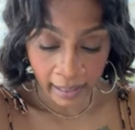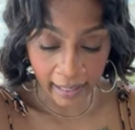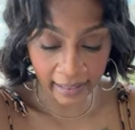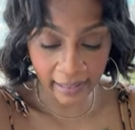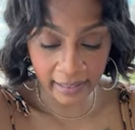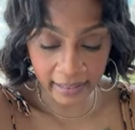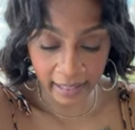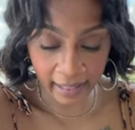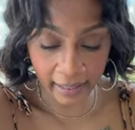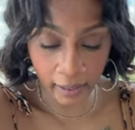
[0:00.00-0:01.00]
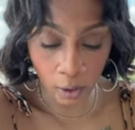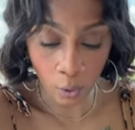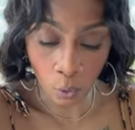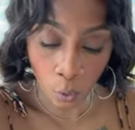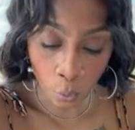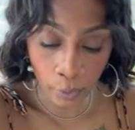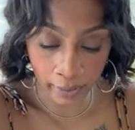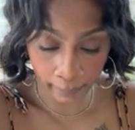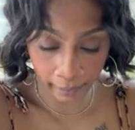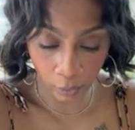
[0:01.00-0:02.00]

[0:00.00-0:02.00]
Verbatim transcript: And he said, Who with me?